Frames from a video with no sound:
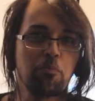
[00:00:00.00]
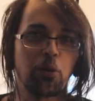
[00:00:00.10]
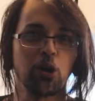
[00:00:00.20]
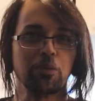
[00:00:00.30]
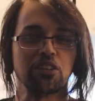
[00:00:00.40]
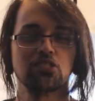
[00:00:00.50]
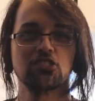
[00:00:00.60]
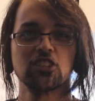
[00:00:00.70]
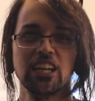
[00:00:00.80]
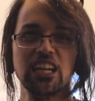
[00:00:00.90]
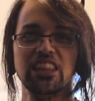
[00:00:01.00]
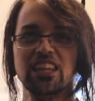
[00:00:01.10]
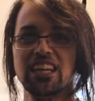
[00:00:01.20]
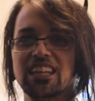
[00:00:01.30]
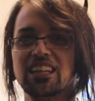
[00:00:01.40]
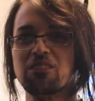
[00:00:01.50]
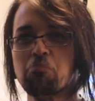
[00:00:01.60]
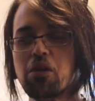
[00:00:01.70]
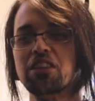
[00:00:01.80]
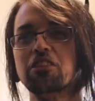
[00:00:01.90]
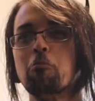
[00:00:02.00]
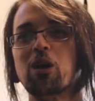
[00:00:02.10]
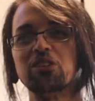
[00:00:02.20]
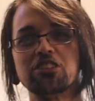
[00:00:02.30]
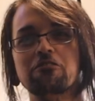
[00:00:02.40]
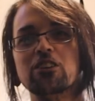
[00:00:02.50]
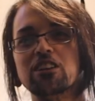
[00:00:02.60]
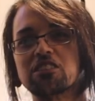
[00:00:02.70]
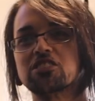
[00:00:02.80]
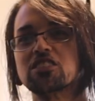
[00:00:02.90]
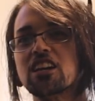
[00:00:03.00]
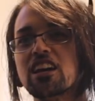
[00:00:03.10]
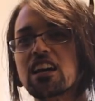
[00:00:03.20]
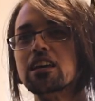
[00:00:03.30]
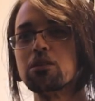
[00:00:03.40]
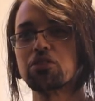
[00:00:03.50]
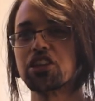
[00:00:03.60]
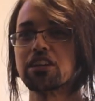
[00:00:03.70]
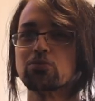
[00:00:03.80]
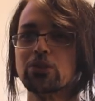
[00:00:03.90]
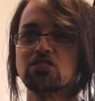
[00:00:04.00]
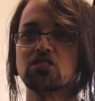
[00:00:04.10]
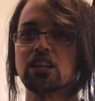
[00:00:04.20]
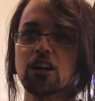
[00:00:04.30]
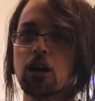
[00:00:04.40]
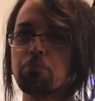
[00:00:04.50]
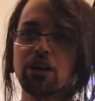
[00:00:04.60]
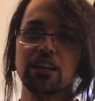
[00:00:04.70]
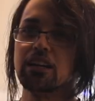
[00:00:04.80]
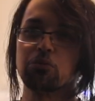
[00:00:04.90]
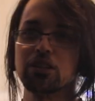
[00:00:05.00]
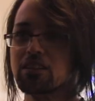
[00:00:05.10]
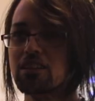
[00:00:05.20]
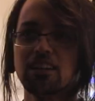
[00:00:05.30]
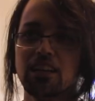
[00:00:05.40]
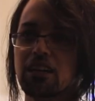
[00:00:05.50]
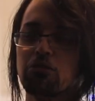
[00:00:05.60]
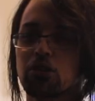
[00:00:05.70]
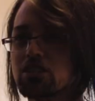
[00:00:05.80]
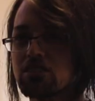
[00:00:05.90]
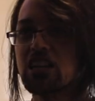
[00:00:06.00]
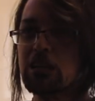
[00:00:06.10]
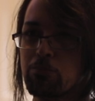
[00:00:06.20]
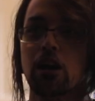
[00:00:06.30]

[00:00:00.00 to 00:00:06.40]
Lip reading: purpose in the multiverse. Things would sync up and it would just keep